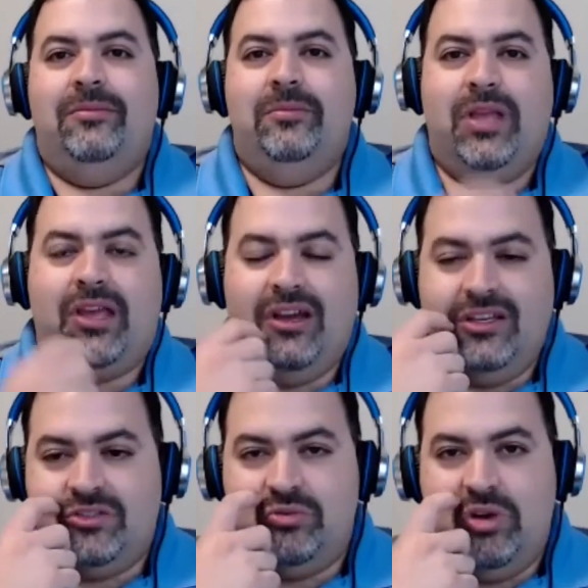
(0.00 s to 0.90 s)

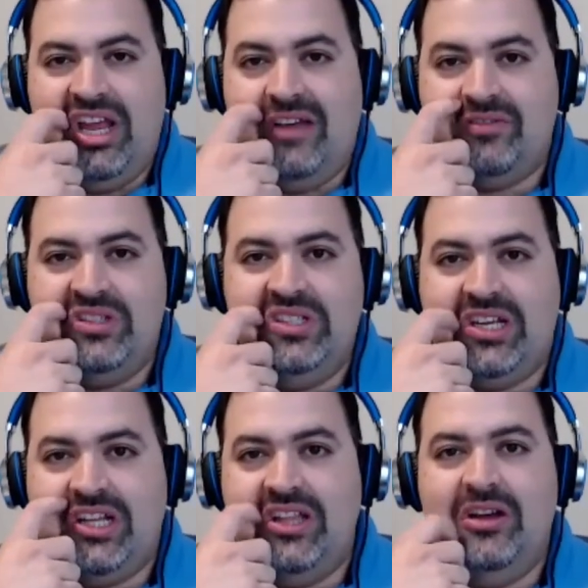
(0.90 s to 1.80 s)
because right after
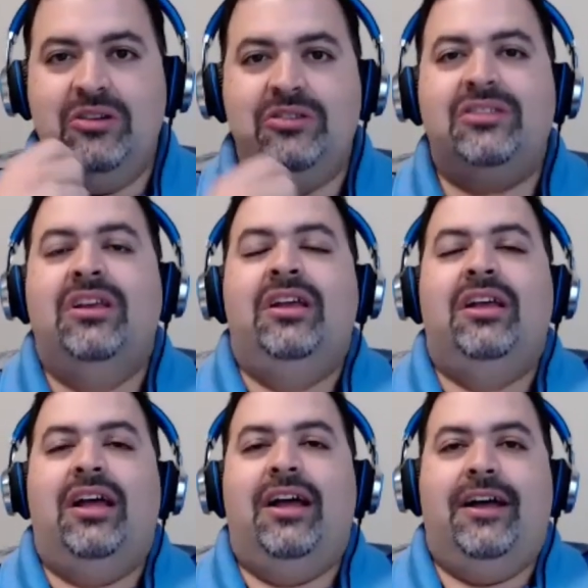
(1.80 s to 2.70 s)
you close,
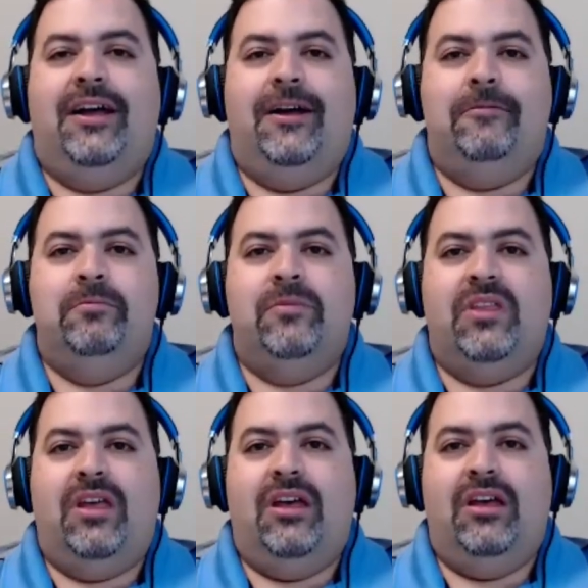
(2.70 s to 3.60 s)

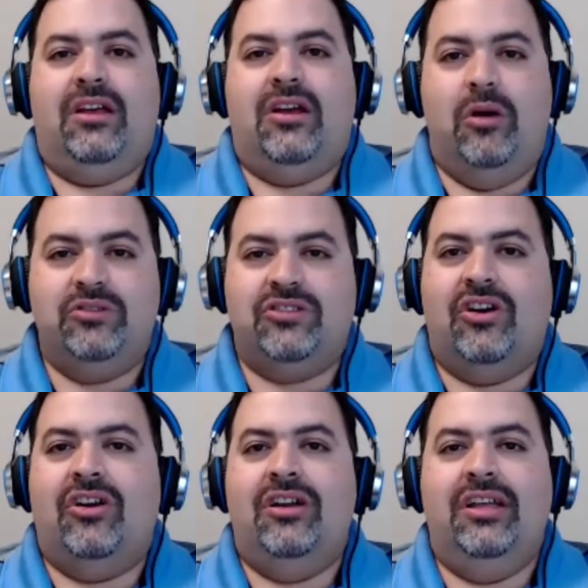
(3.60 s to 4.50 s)
the
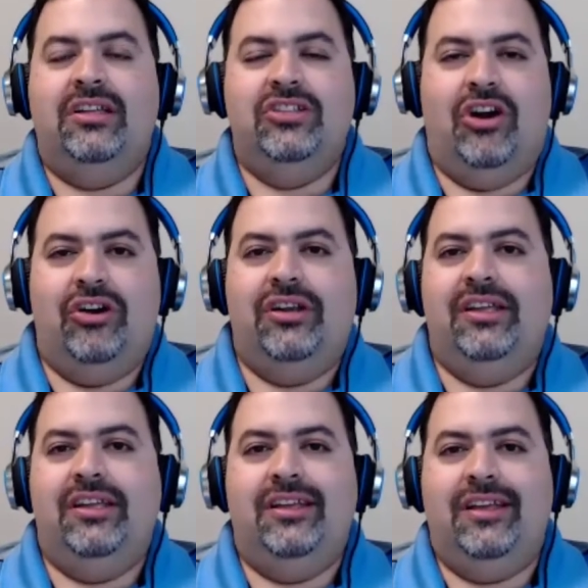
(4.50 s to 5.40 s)
CoStar and
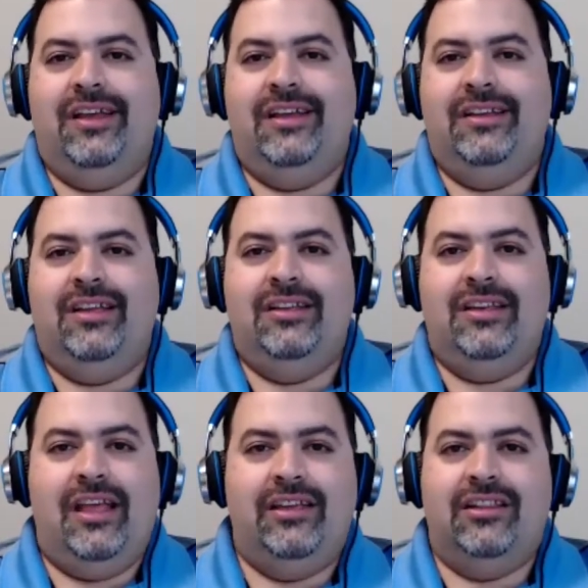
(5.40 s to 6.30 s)
Yardi and
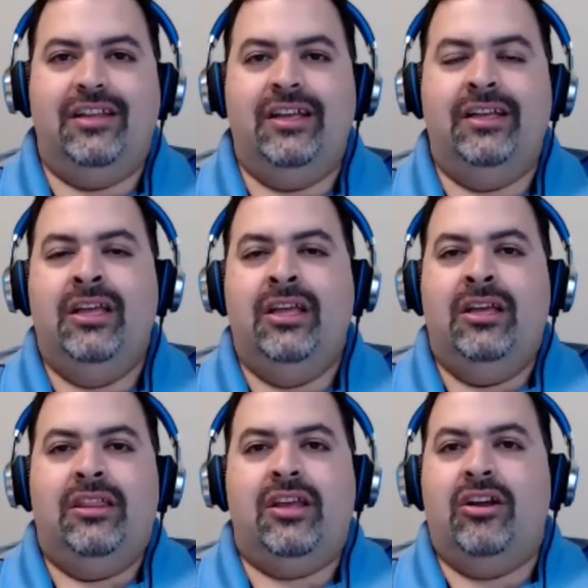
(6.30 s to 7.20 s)
ALN,
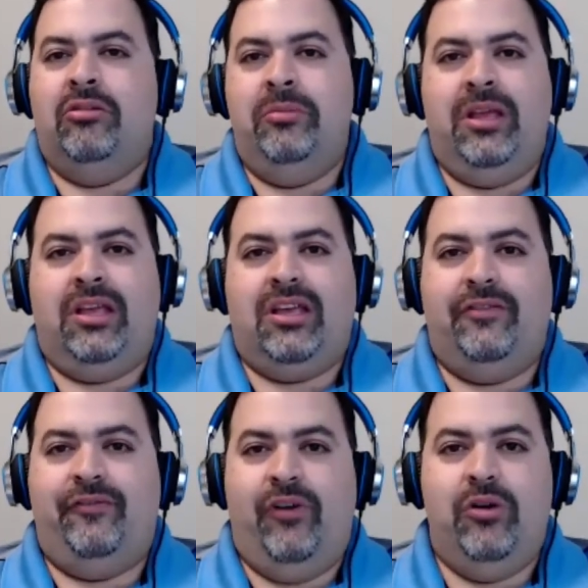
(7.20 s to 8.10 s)
they're going to make a
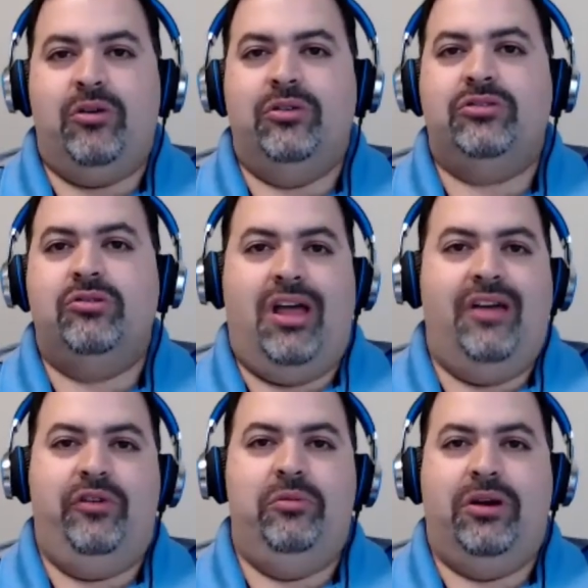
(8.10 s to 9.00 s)
phone call to
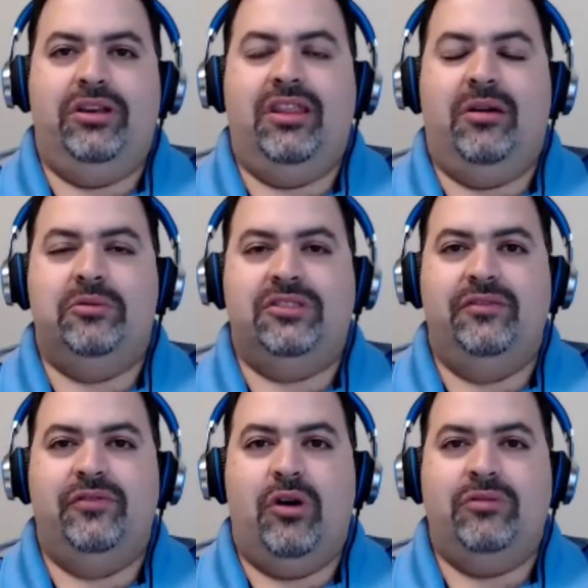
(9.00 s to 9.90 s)
everybody that was
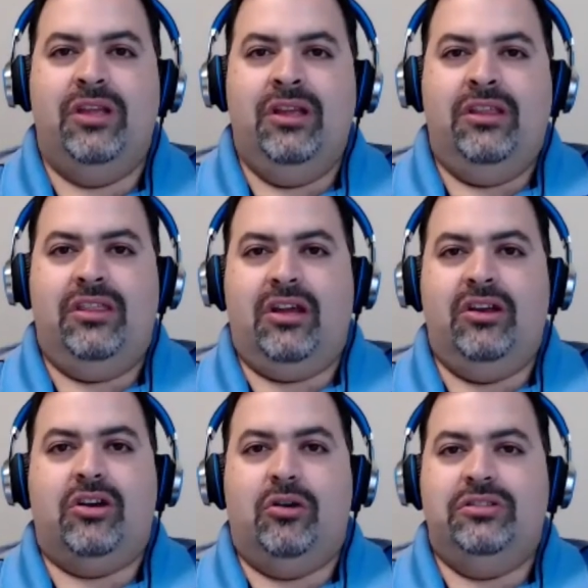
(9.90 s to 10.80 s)
involved. They're going
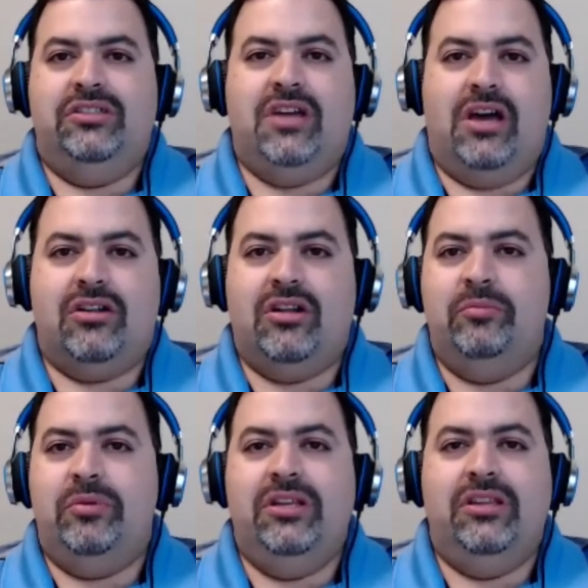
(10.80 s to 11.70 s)
to call the title
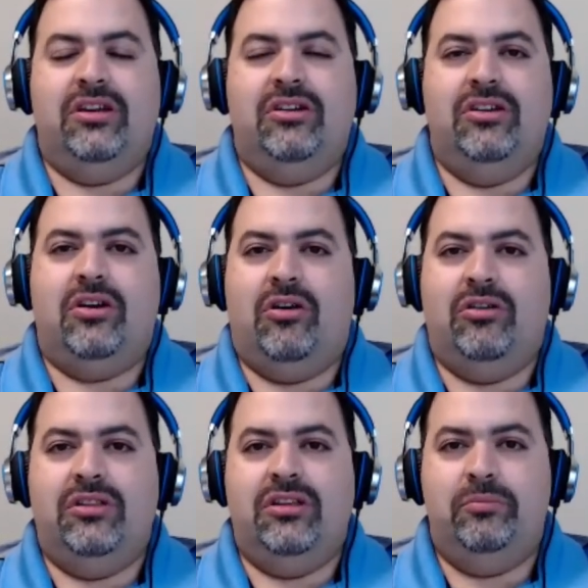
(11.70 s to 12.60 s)
company. They're going to
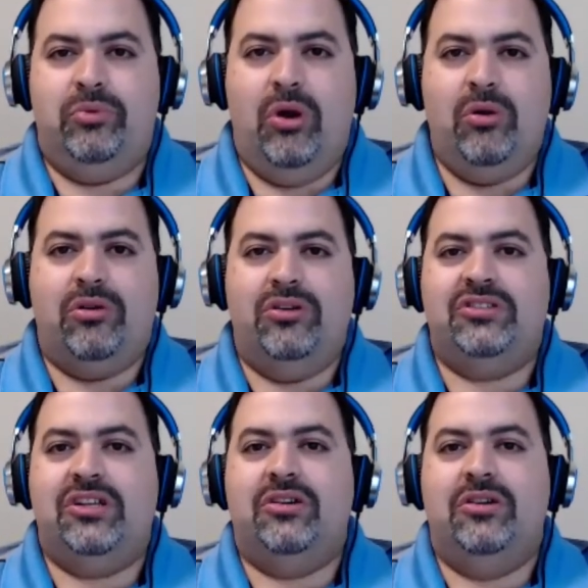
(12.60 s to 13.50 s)
call the brokers.
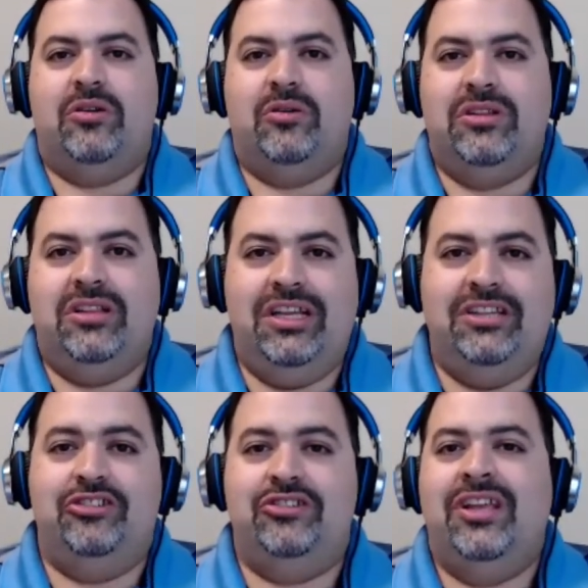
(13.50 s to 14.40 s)
They're going to call the
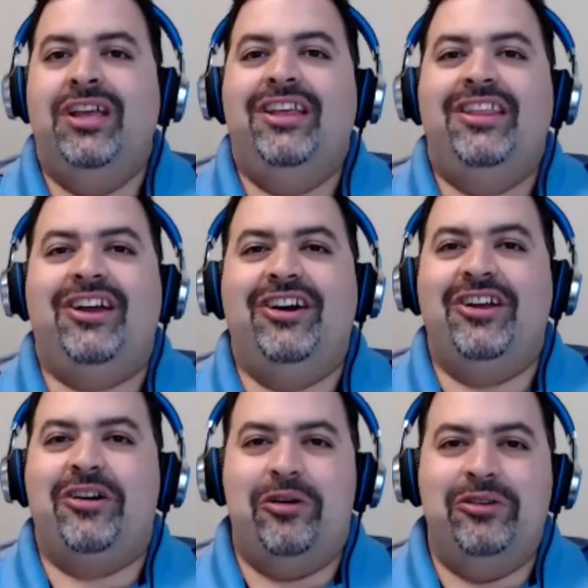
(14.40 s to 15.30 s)
lenders. They're going to
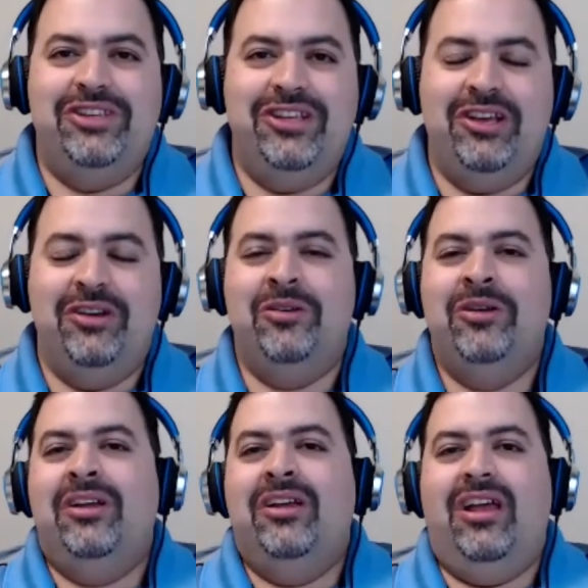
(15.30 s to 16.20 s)
call
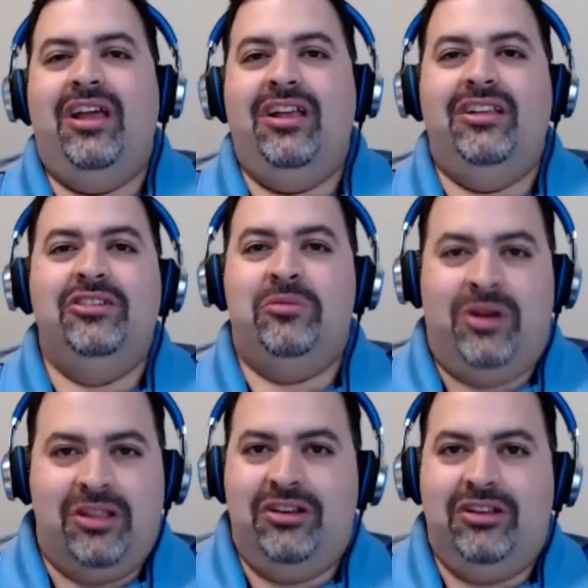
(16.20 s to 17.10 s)
you and your
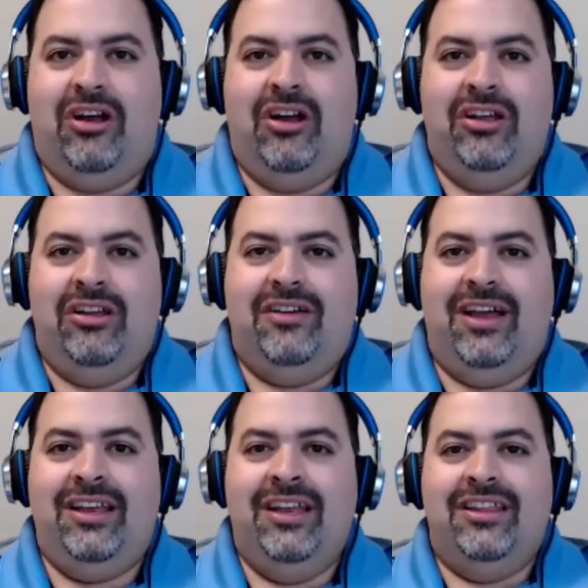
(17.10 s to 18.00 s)
mother-in-law,
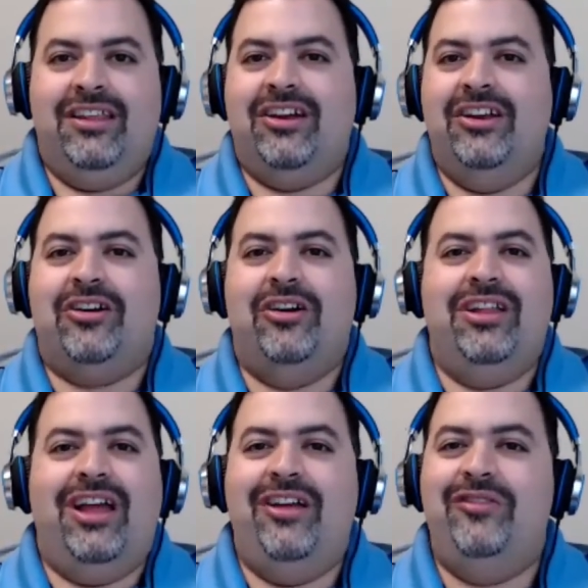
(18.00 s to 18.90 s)
right? They're going to call
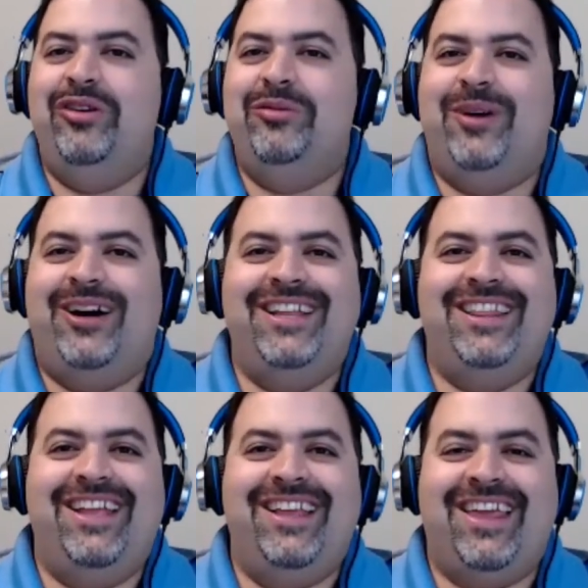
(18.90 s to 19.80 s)
everybody
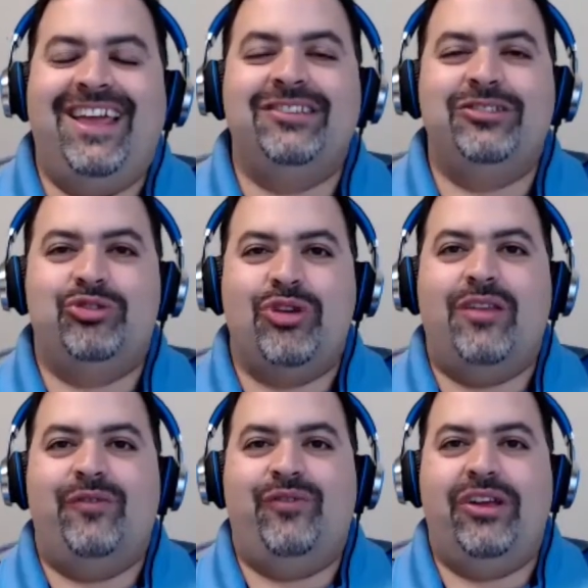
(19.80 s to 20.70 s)
they can to try
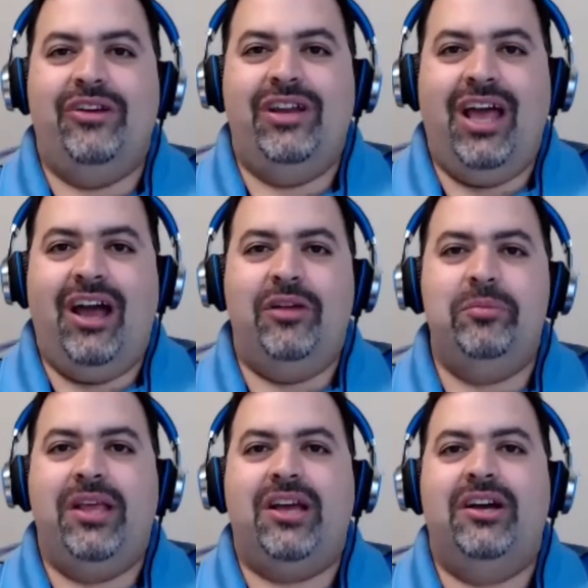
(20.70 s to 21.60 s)
to figure it out,
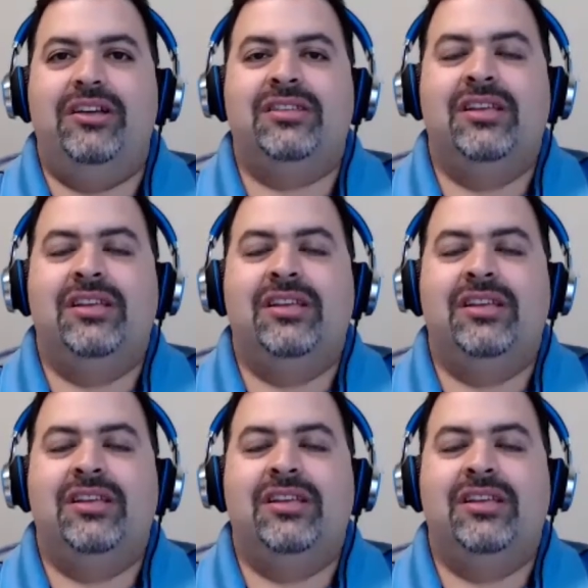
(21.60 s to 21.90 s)
because